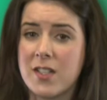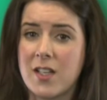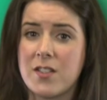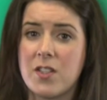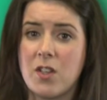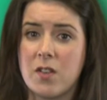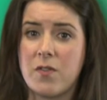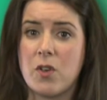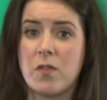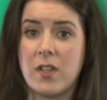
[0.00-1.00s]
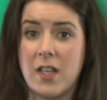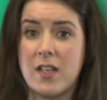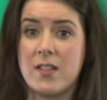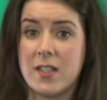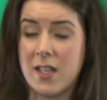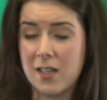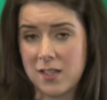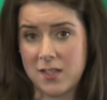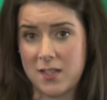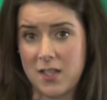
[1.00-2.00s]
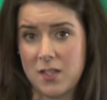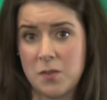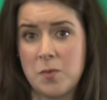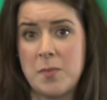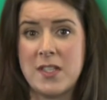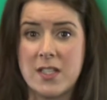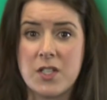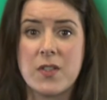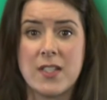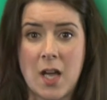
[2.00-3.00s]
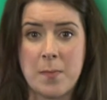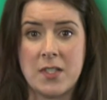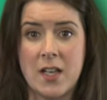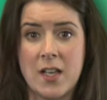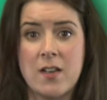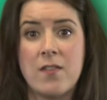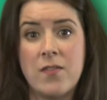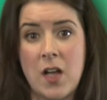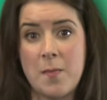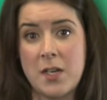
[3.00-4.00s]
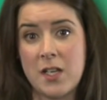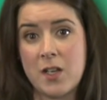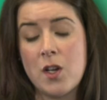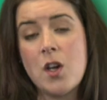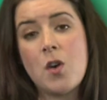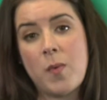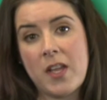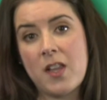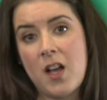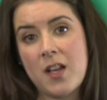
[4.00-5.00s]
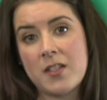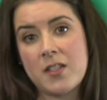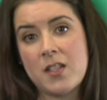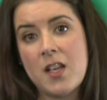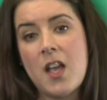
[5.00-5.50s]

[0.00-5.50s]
signs to look for related to kidney disease would be decreased appetite, vomiting, weight loss,